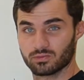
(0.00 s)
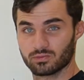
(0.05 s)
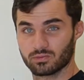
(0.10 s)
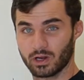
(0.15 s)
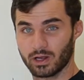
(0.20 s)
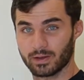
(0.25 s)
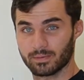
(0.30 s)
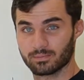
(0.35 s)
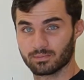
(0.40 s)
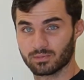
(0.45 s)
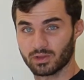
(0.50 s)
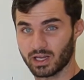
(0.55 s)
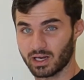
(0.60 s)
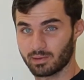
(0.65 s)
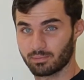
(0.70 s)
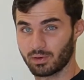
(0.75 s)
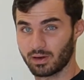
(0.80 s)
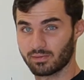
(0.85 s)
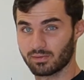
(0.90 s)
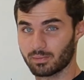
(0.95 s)
right? Like a
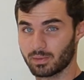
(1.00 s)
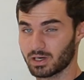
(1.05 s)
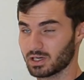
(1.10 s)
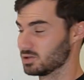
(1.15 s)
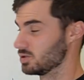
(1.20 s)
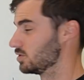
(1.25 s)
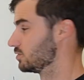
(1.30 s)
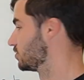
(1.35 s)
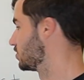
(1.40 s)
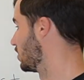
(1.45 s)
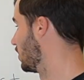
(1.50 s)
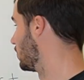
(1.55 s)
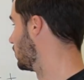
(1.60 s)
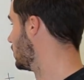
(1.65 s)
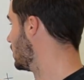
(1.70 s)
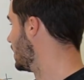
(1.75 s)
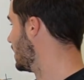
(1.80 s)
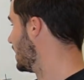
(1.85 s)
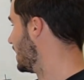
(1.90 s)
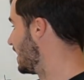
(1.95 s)
private money loan.
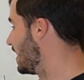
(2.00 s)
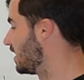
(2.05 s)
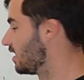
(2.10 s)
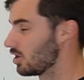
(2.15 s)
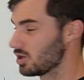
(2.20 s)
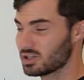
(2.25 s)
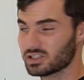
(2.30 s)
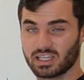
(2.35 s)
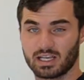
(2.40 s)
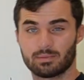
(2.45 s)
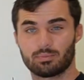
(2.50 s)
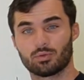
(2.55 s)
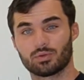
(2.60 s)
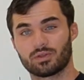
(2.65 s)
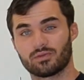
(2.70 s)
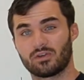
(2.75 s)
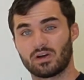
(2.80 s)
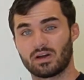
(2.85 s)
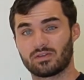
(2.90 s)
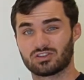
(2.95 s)
So in our example with
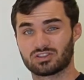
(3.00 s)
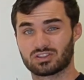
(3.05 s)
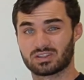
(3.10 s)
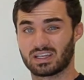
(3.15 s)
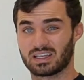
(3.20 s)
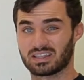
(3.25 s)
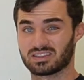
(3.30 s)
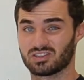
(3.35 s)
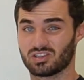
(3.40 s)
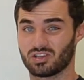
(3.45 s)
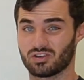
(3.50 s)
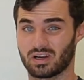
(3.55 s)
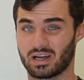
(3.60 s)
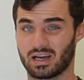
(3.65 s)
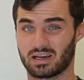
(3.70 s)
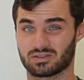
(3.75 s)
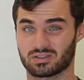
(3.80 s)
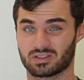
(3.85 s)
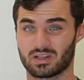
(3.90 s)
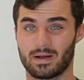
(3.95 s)
the $500,000
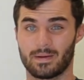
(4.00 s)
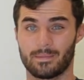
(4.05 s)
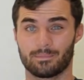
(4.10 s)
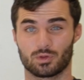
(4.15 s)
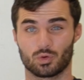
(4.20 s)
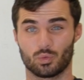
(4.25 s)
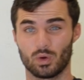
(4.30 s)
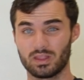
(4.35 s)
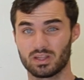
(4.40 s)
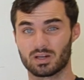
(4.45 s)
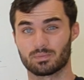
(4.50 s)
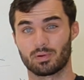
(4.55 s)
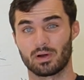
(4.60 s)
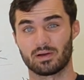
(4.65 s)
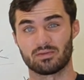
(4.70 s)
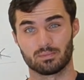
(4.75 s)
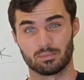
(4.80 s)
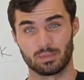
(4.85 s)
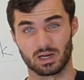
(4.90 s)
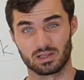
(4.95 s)
house, the way that a
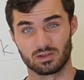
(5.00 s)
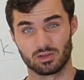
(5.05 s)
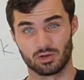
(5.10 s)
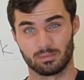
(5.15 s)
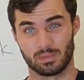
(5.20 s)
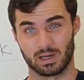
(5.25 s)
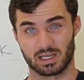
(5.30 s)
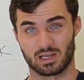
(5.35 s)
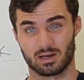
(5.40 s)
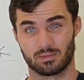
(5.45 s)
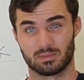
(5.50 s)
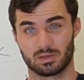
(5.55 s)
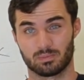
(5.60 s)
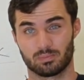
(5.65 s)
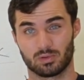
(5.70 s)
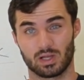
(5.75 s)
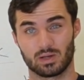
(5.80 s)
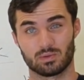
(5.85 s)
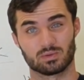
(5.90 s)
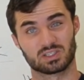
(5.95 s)
private money loan might come into
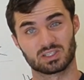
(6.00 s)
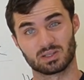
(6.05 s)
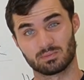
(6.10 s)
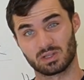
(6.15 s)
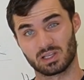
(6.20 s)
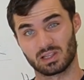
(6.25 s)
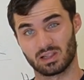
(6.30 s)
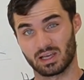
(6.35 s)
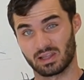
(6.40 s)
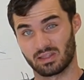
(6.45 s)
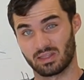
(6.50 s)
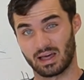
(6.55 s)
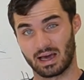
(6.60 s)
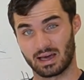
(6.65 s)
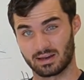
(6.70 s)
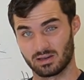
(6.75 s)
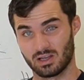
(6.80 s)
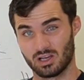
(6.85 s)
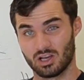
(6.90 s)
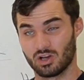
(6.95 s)
play with something like
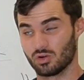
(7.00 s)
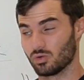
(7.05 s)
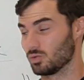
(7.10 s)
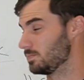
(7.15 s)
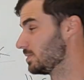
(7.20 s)
that would